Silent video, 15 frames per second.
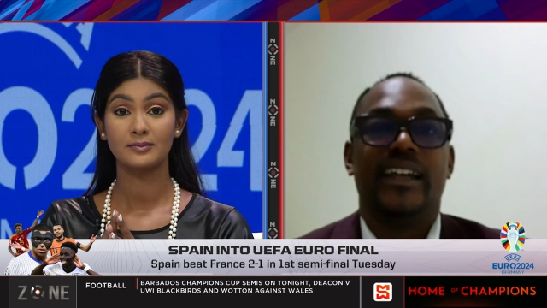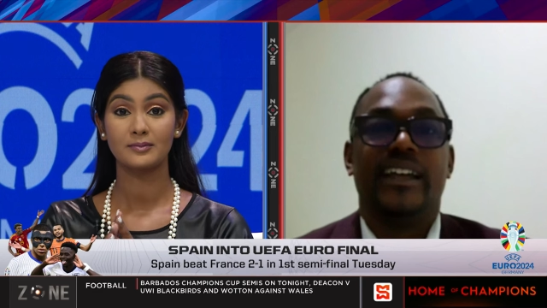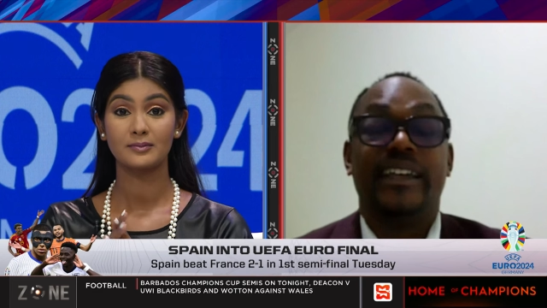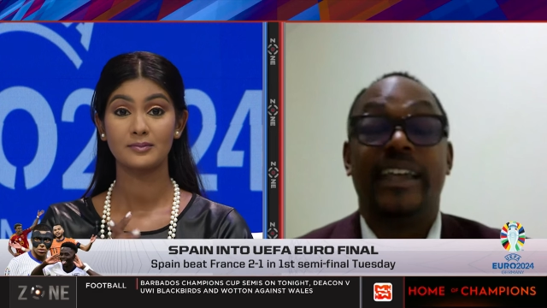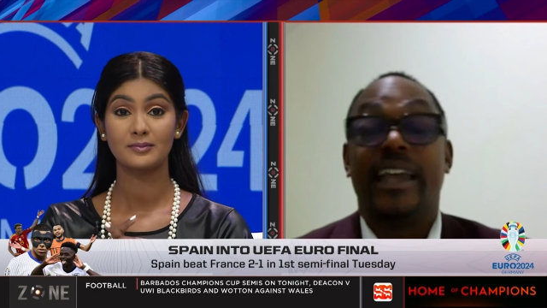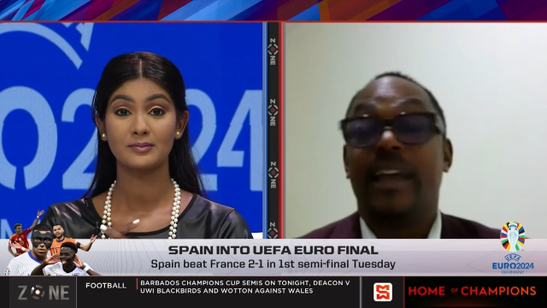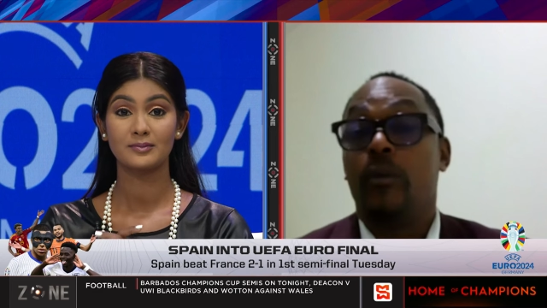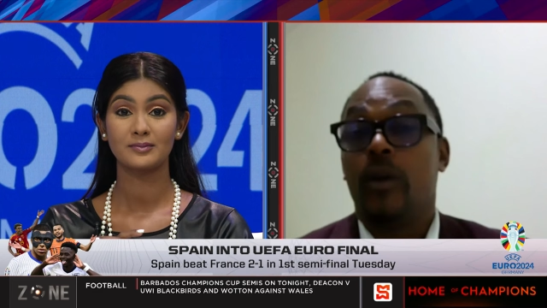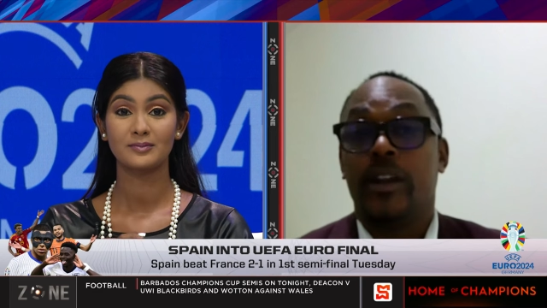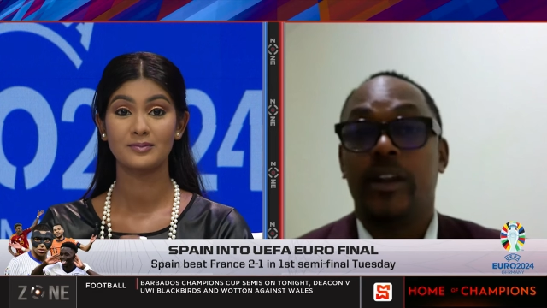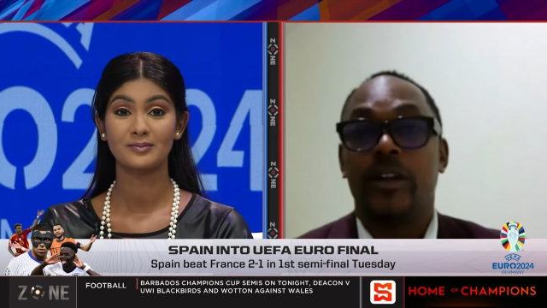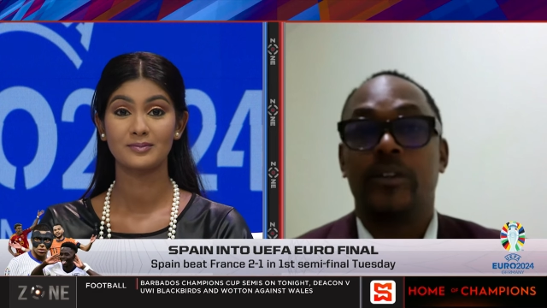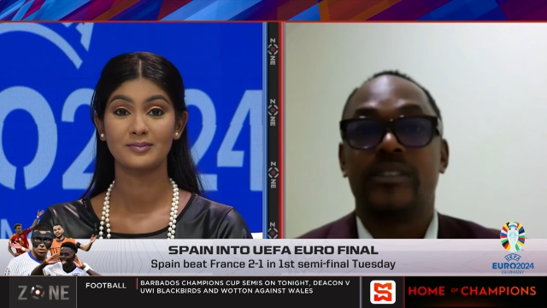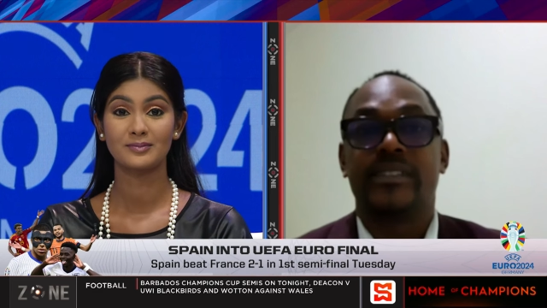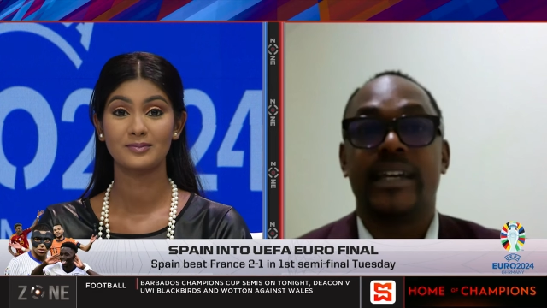Speaker 1: Yeah, what an
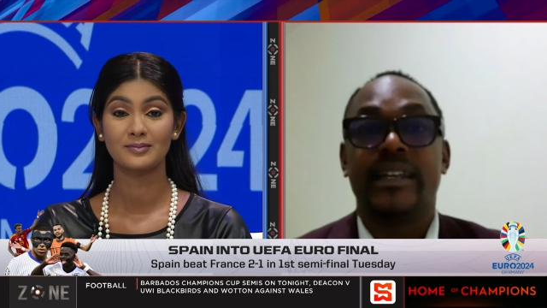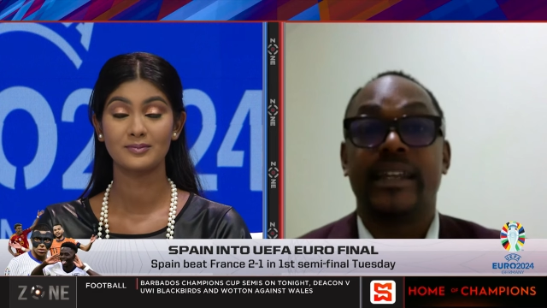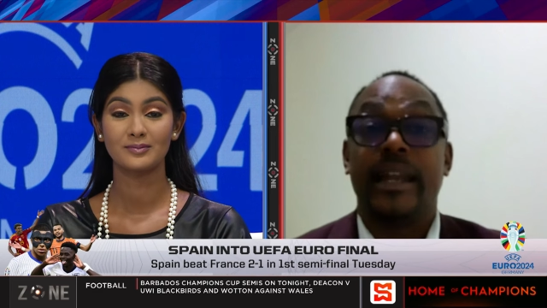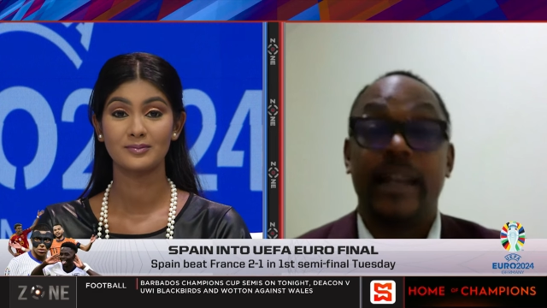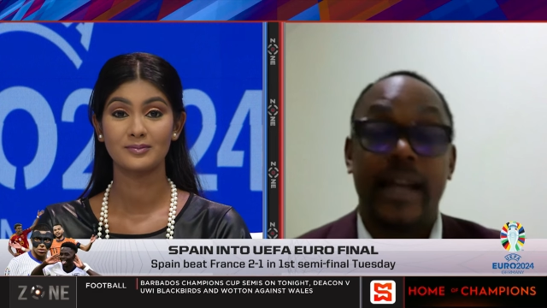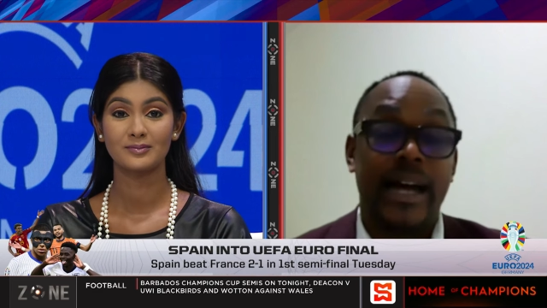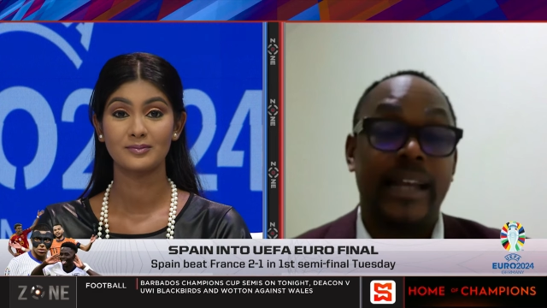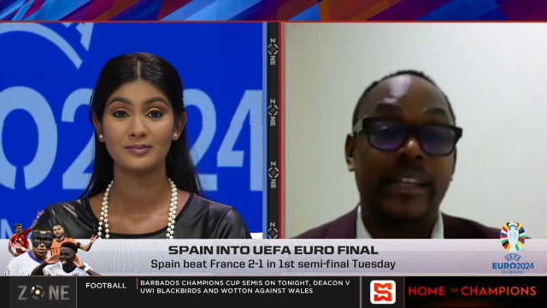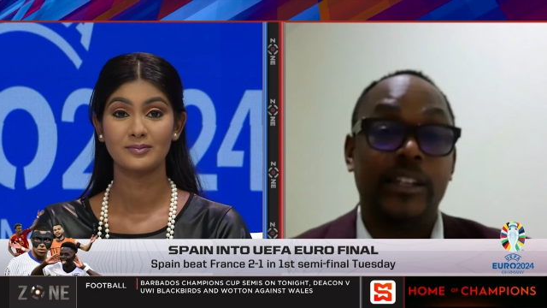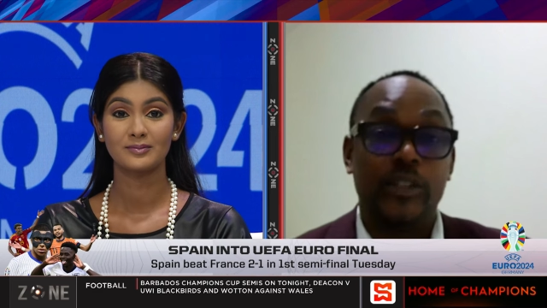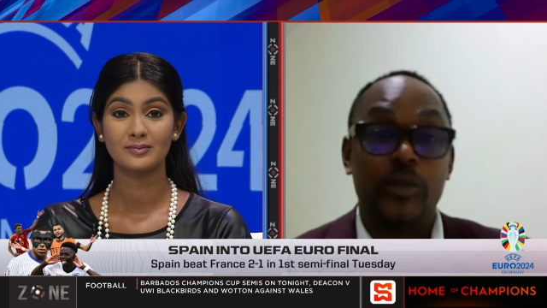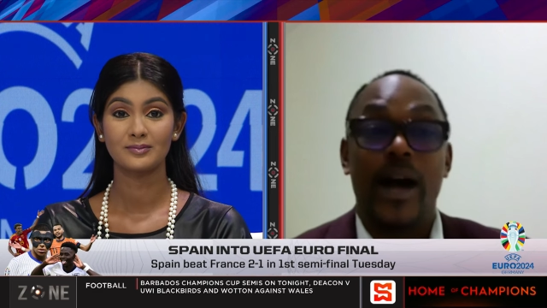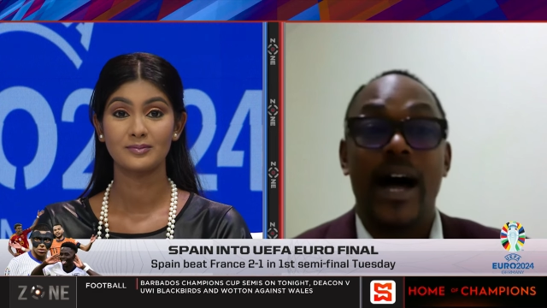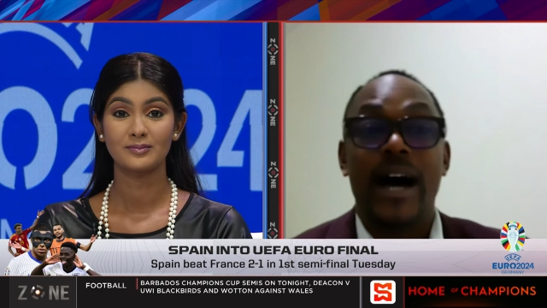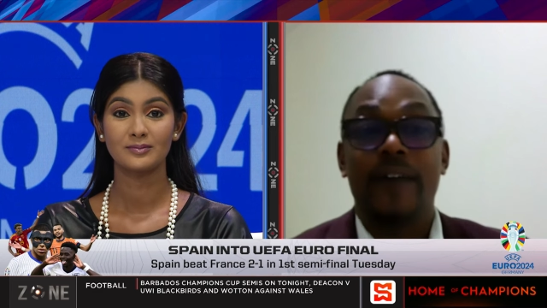outstanding. And
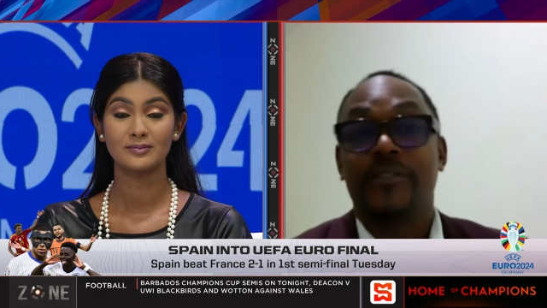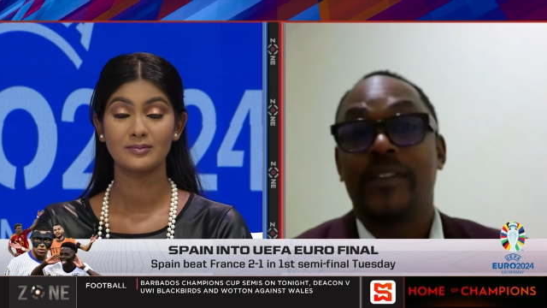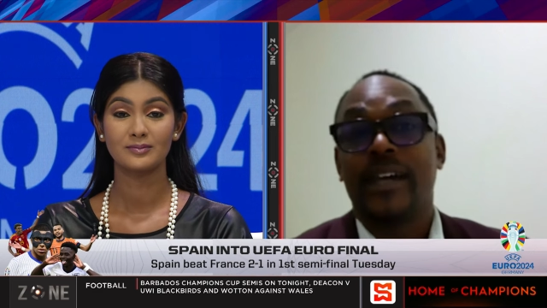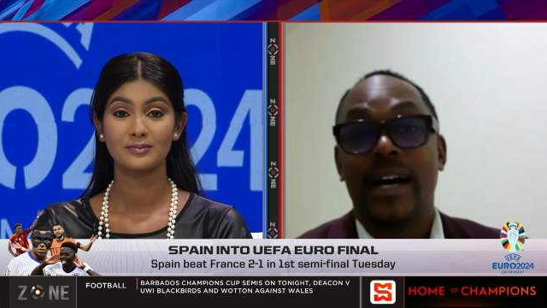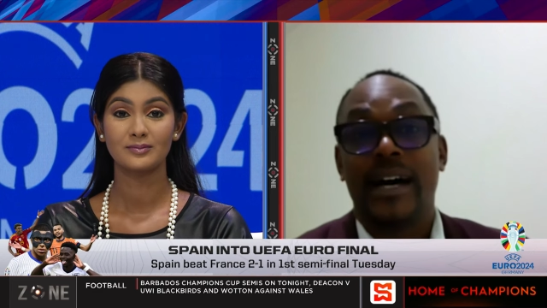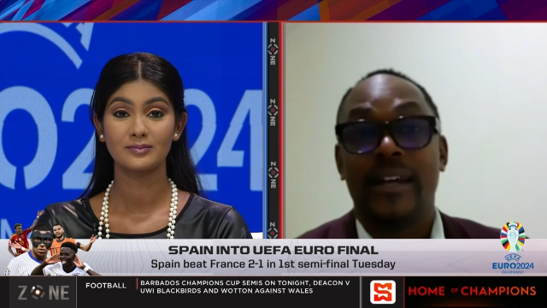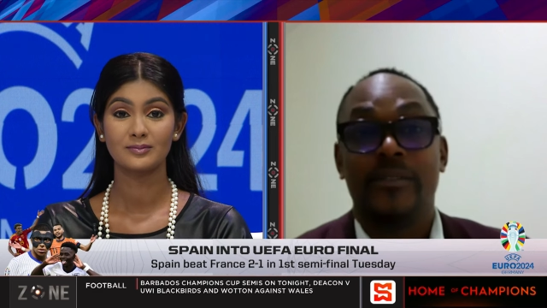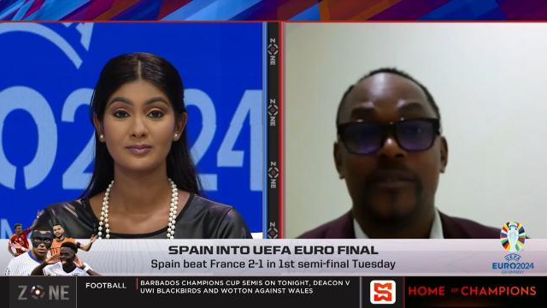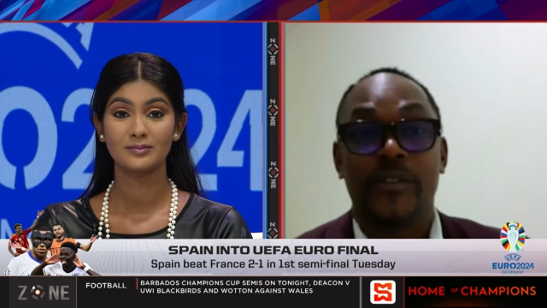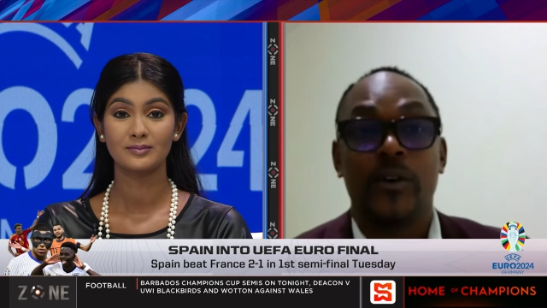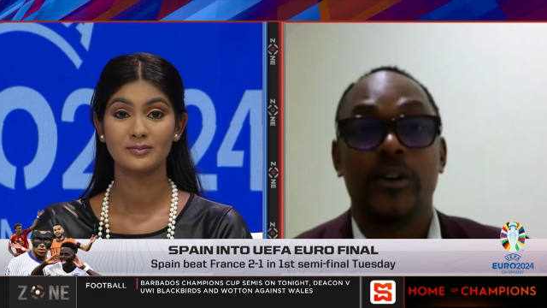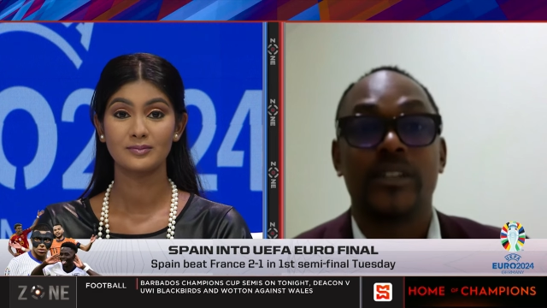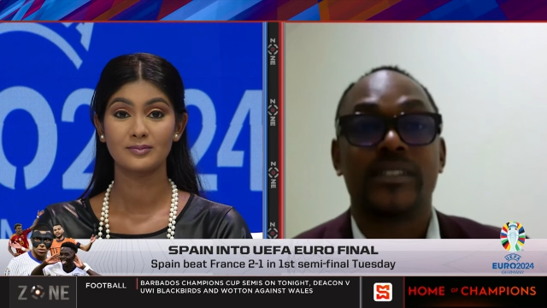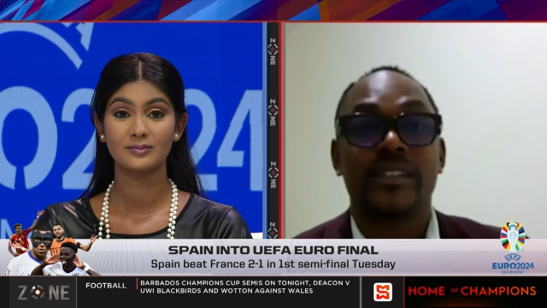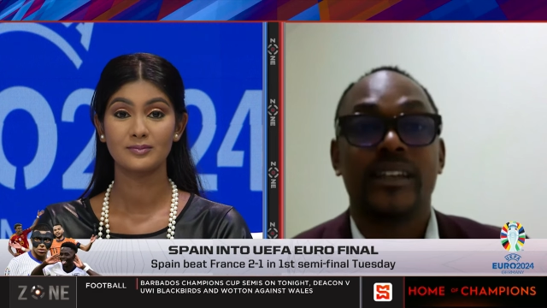you have to add, of
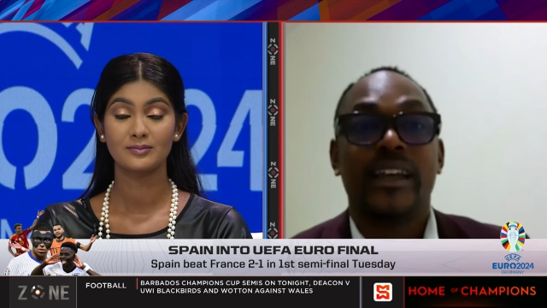course,